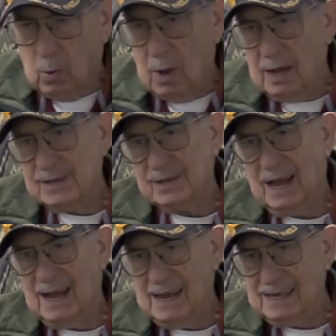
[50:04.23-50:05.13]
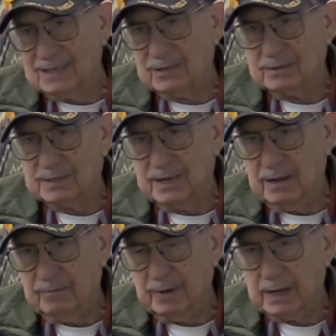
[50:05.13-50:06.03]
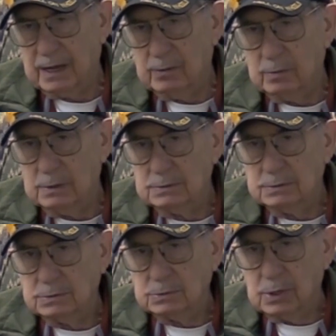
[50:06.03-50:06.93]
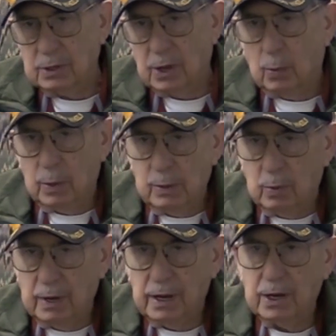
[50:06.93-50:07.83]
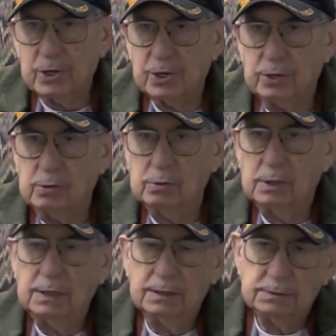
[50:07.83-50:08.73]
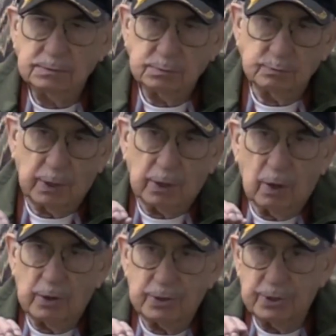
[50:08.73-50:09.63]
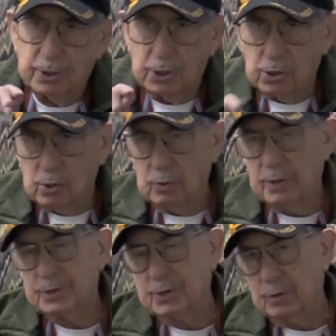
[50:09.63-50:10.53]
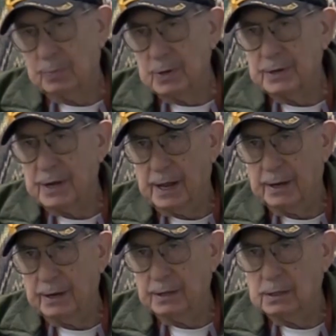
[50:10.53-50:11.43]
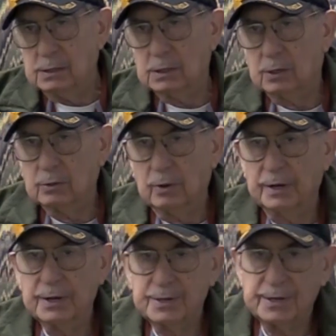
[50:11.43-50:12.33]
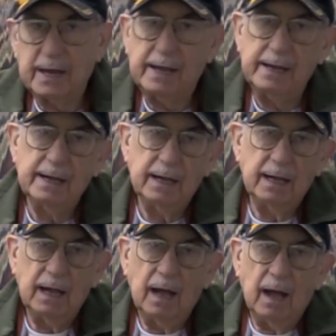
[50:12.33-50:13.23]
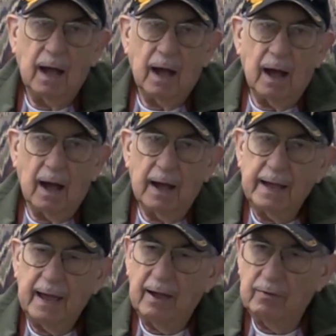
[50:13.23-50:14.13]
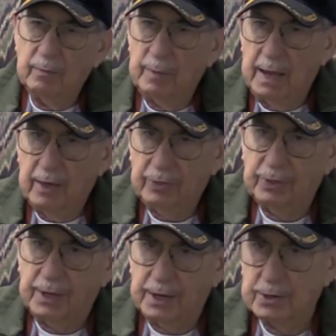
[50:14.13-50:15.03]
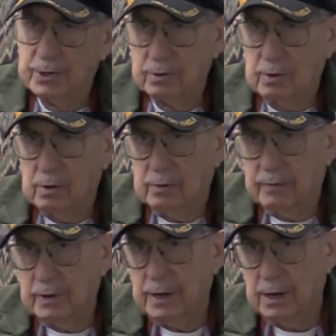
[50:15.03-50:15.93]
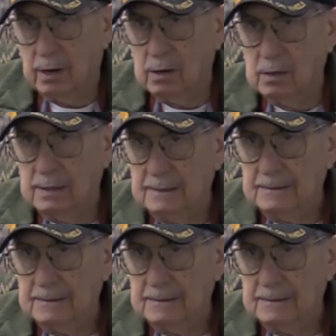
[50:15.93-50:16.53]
quasi-certificate that we would issue because you, the superintendent, are going to say, I have a math teacher over here